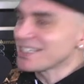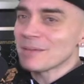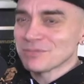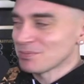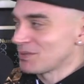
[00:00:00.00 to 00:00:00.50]

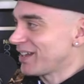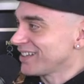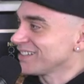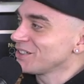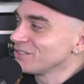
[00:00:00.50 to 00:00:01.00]
Step to me,
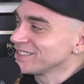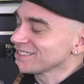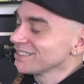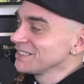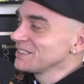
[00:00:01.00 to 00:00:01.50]
man. I know. And
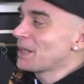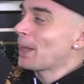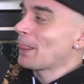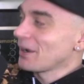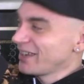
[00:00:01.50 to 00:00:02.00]
this. I'm gonna
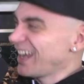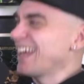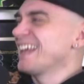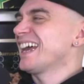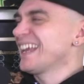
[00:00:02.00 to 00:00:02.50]
windmill.
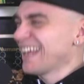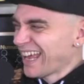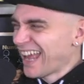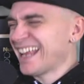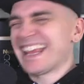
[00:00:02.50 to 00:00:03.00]
Yeah, yeah,
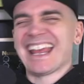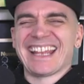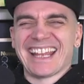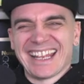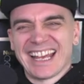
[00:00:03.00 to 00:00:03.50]

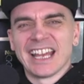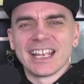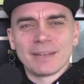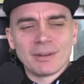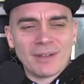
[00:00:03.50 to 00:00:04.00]
yeah, yeah.
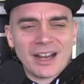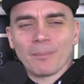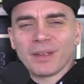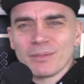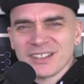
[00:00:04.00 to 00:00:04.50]
Give me the
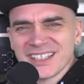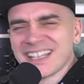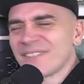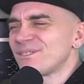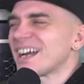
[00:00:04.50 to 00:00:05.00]
mic. on beatbox.
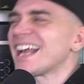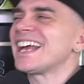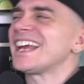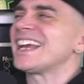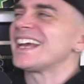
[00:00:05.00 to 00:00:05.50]
Get the fuck
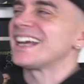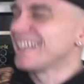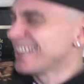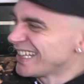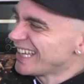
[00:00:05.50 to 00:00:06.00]
out of here.
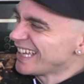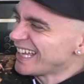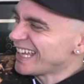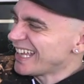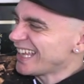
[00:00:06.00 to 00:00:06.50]
Yeah, yeah,
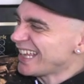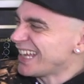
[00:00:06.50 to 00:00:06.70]
yeah.